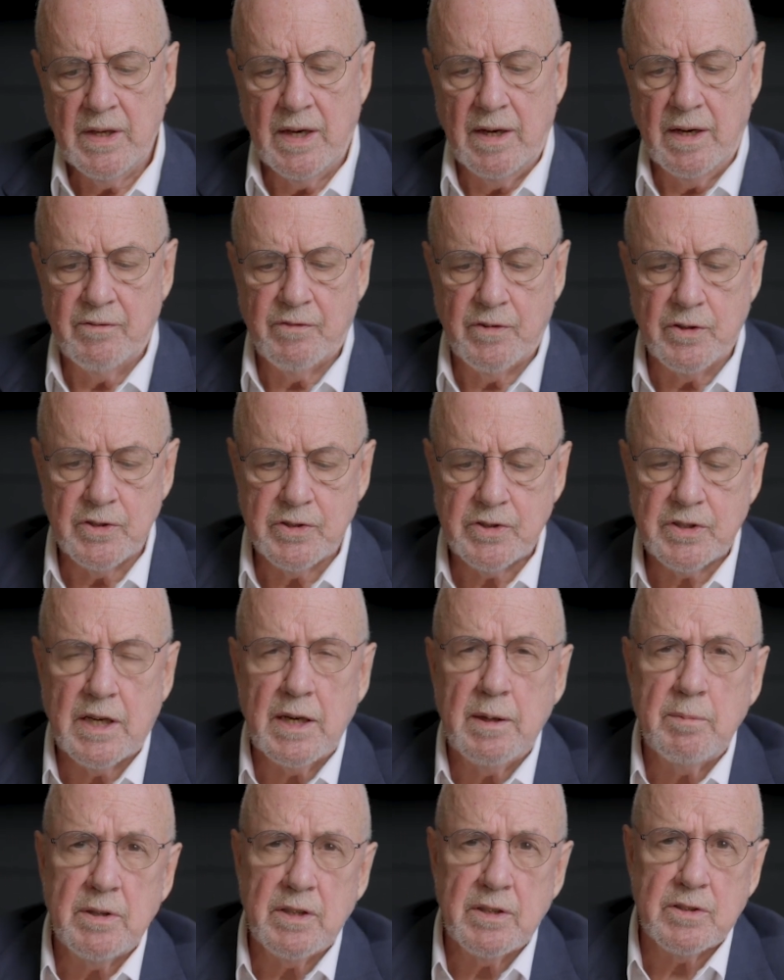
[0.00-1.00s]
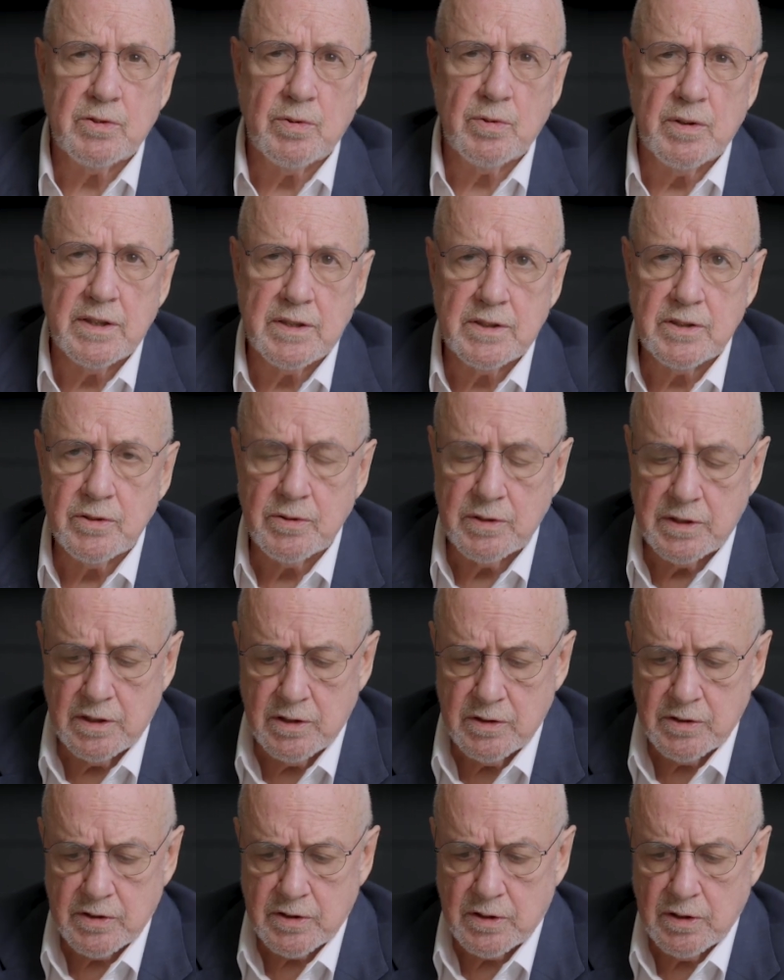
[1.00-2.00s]
I first came here 22
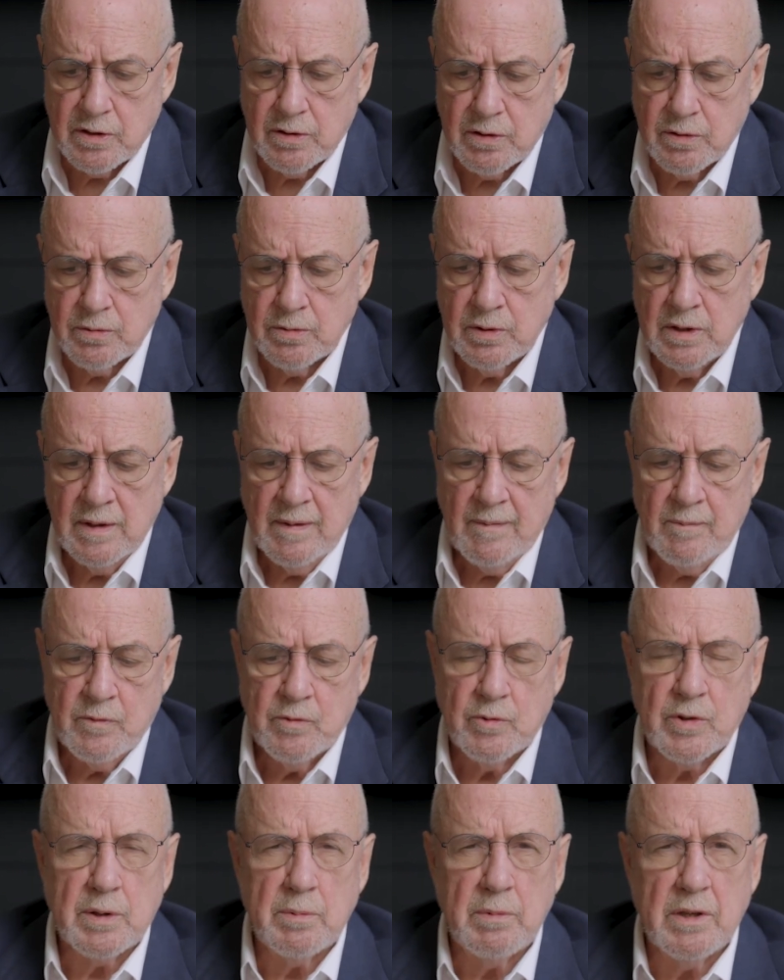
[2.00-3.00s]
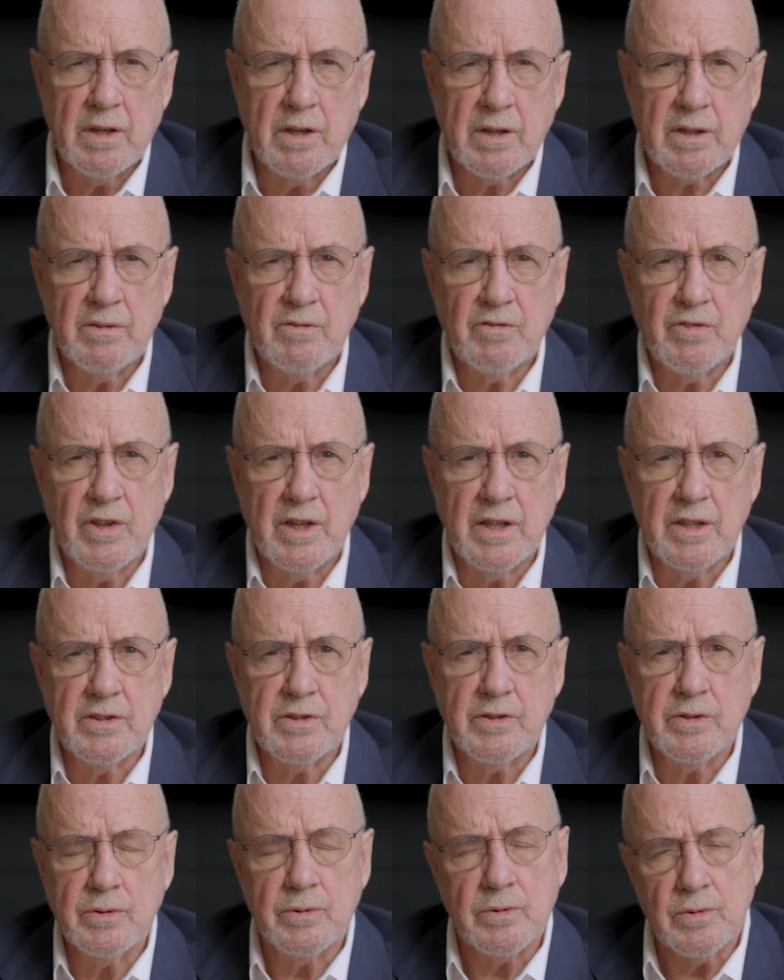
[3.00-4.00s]
years ago with American
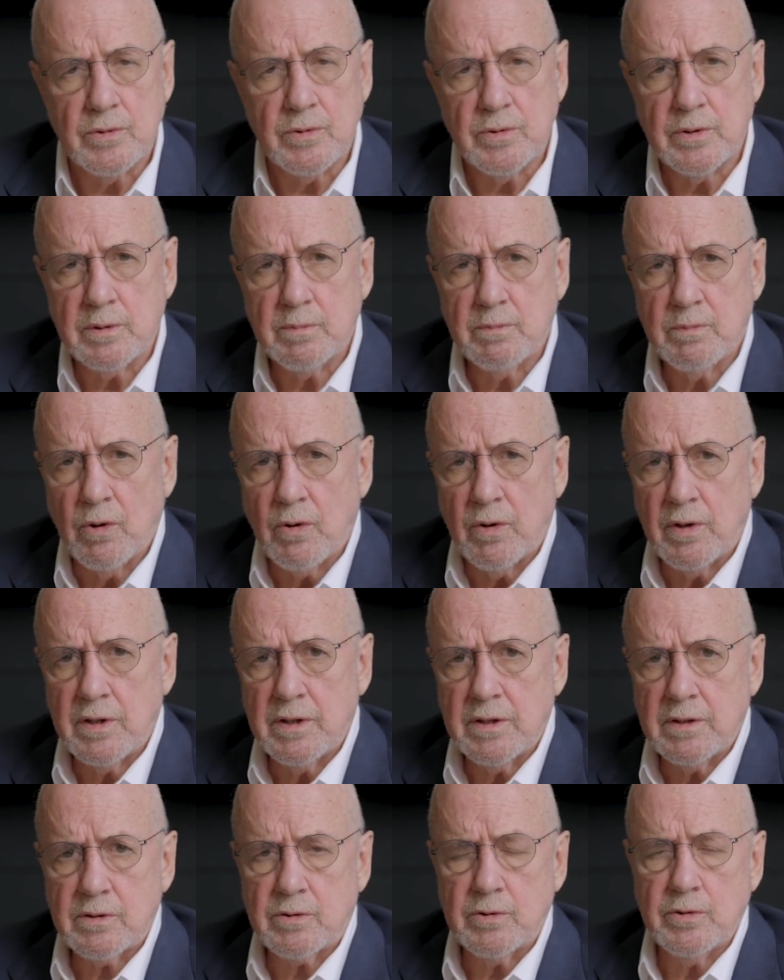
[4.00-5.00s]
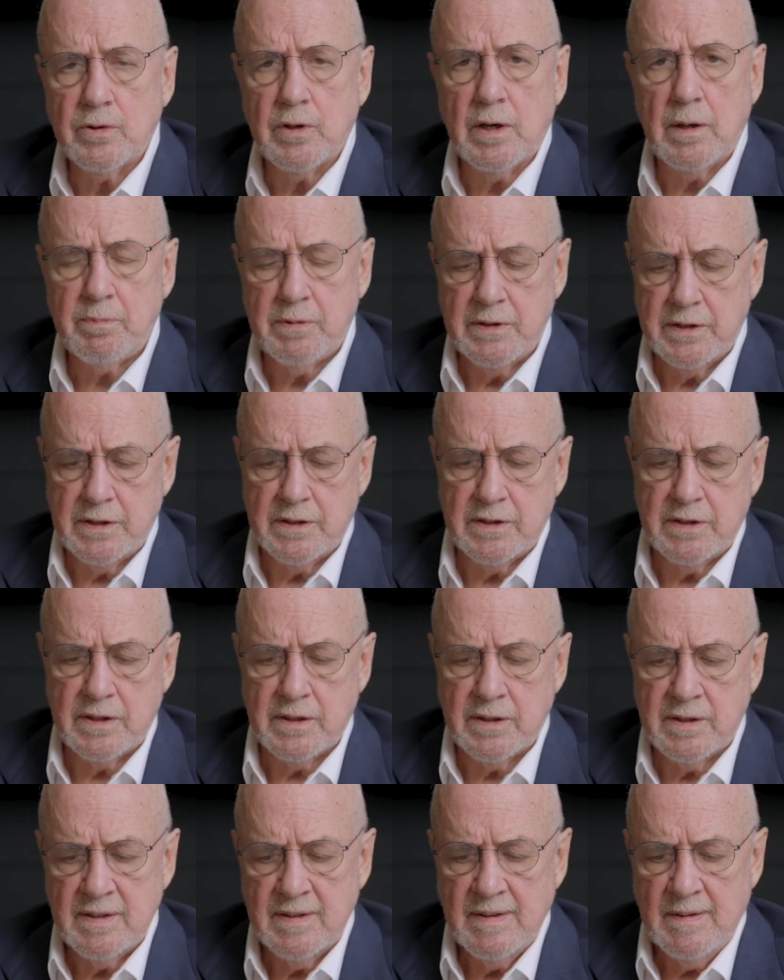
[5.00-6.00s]
friends who were born and grew up in
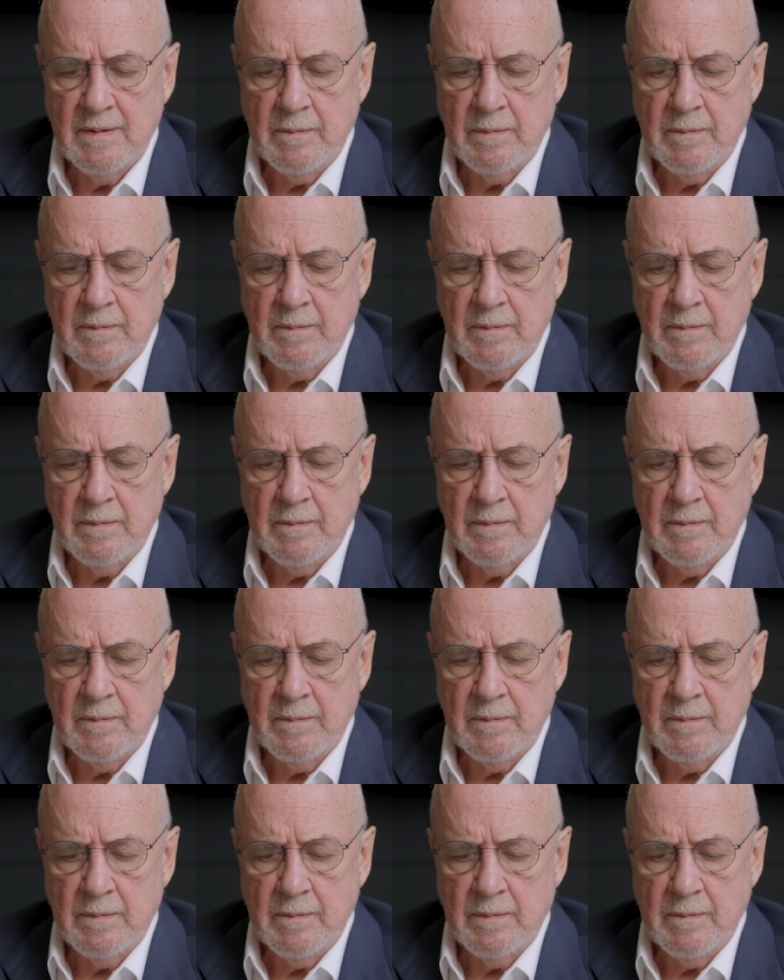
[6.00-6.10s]
India.